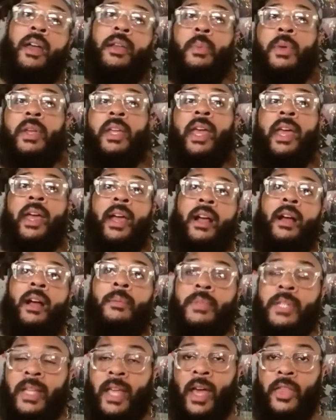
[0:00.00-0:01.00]
we can't come
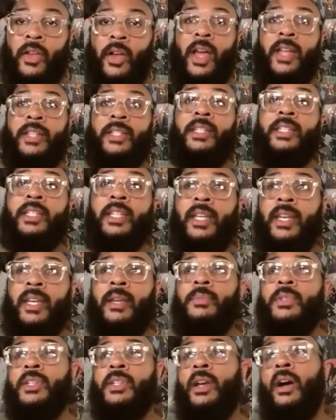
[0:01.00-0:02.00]
together as a team.
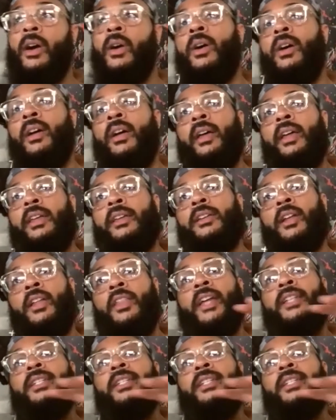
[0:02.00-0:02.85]
So, you know, that's